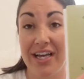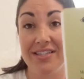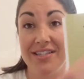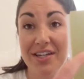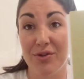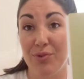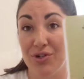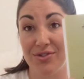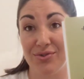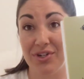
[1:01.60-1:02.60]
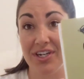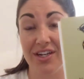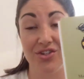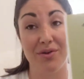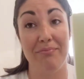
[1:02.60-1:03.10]
that's another personal
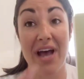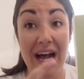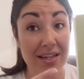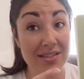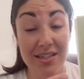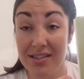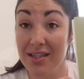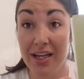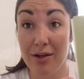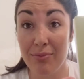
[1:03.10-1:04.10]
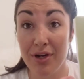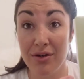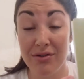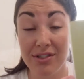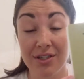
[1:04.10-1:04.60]
connection. Max doesn't like
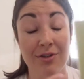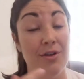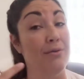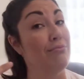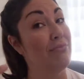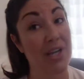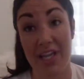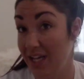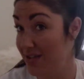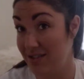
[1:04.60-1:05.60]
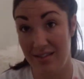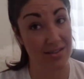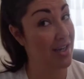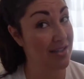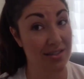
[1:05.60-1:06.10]
bows. Mackenzie
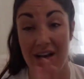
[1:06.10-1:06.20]
does